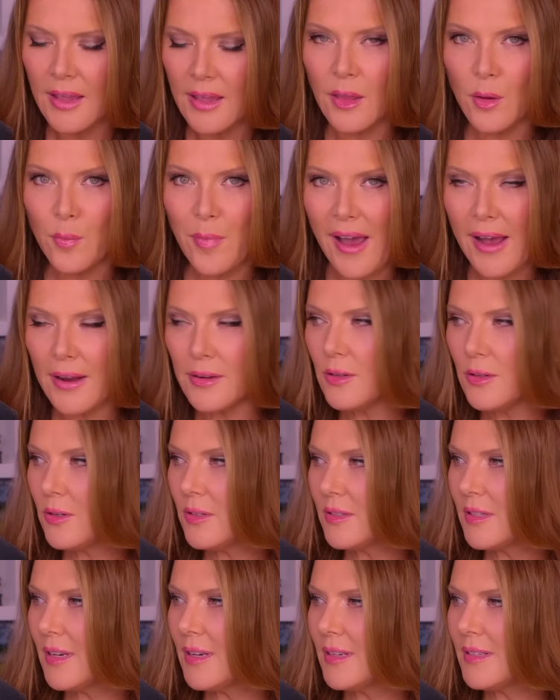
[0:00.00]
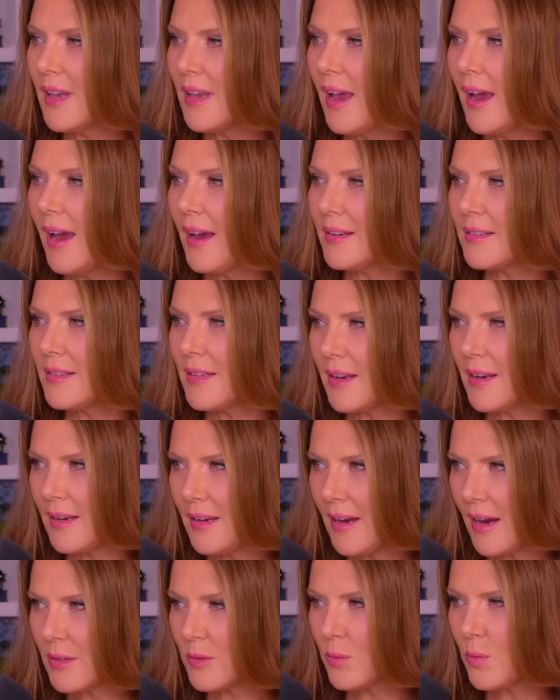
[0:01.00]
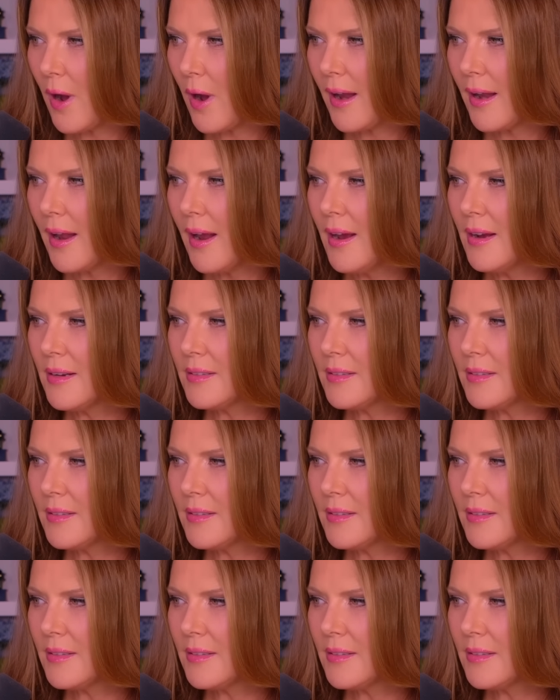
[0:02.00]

The bad news is, is that guess what?